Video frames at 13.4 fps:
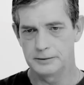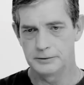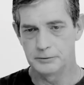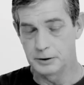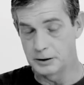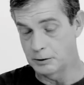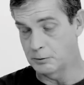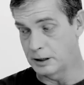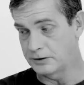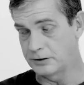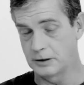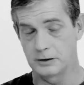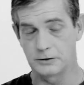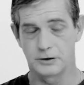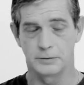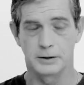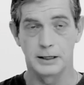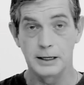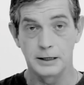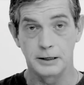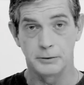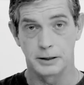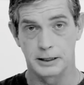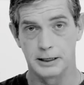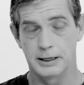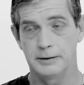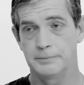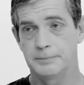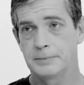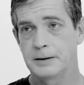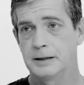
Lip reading: We wasted no time getting into our gear.